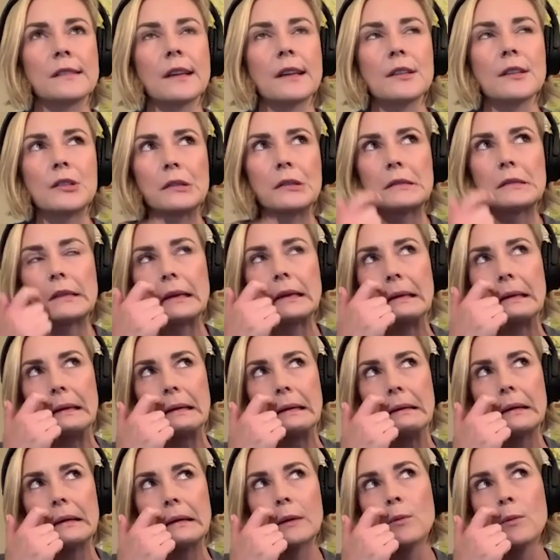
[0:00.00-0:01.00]
I just
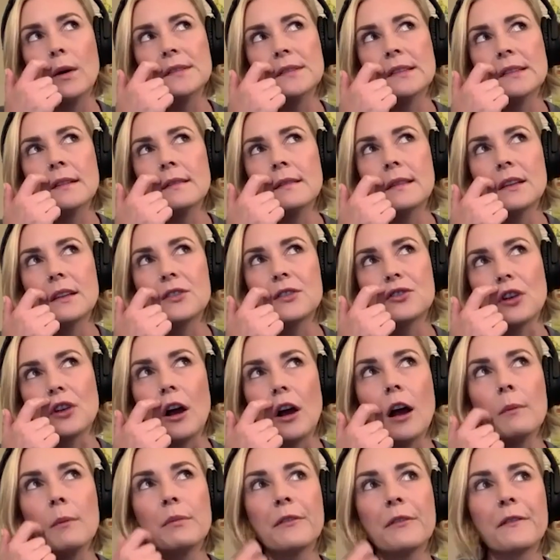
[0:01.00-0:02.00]
it wasn't the
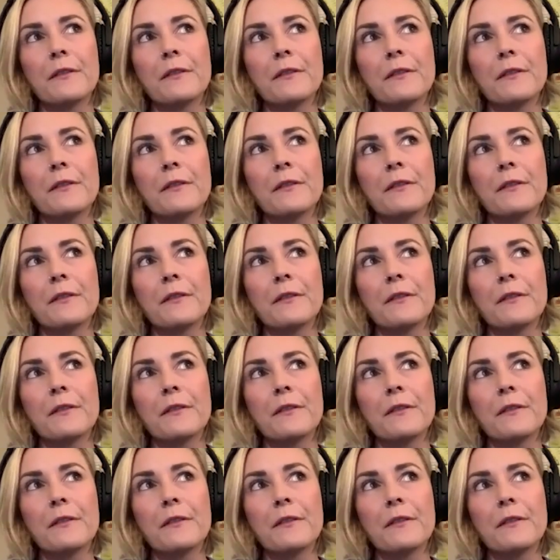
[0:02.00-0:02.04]
job